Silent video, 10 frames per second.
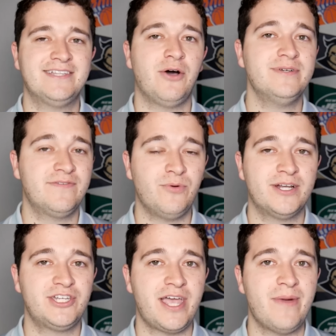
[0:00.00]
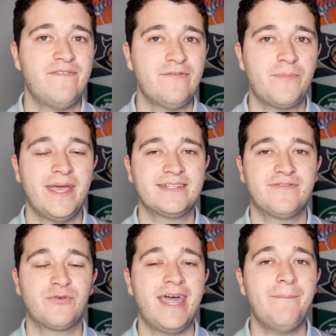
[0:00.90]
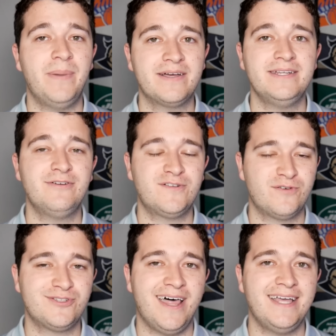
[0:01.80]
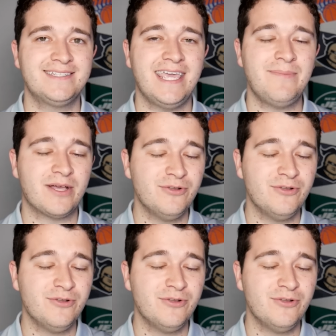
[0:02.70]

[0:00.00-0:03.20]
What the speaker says: As always, if you want to check out my favorite picks for that Buccaneers versus Lions game,